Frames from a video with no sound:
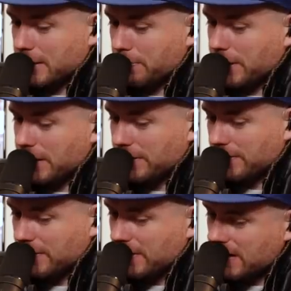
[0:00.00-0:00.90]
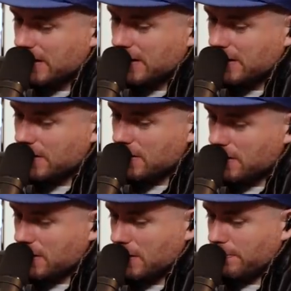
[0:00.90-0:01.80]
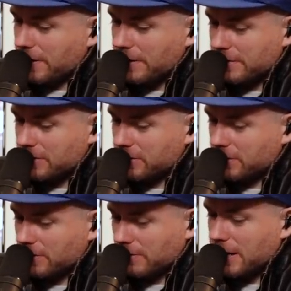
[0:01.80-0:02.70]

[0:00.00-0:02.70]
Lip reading: Little Billy. Little Billy says,